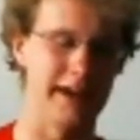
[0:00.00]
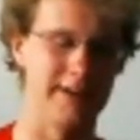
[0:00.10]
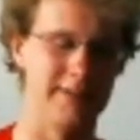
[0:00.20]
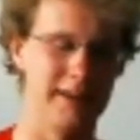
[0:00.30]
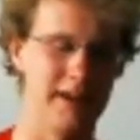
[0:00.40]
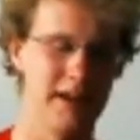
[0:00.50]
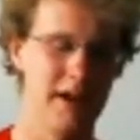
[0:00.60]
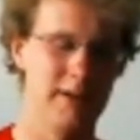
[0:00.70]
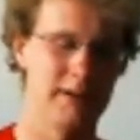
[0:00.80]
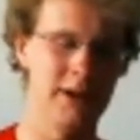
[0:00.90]
Yeah.
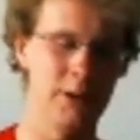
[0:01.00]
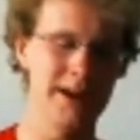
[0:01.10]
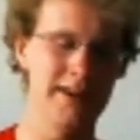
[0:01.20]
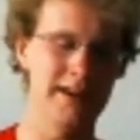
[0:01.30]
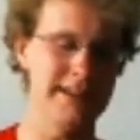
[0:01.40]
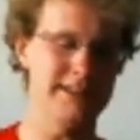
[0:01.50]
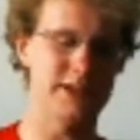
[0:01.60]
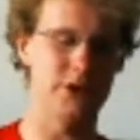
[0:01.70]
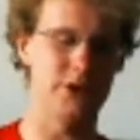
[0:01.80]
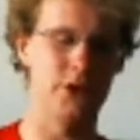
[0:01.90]
You know I what? decided it's,
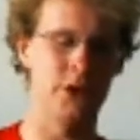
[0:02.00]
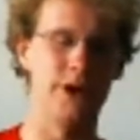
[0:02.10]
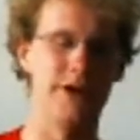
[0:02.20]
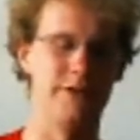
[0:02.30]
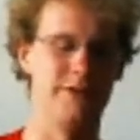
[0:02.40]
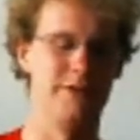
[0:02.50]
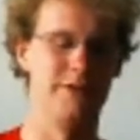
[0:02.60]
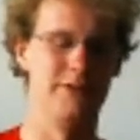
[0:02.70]
though I'm gonna get rid of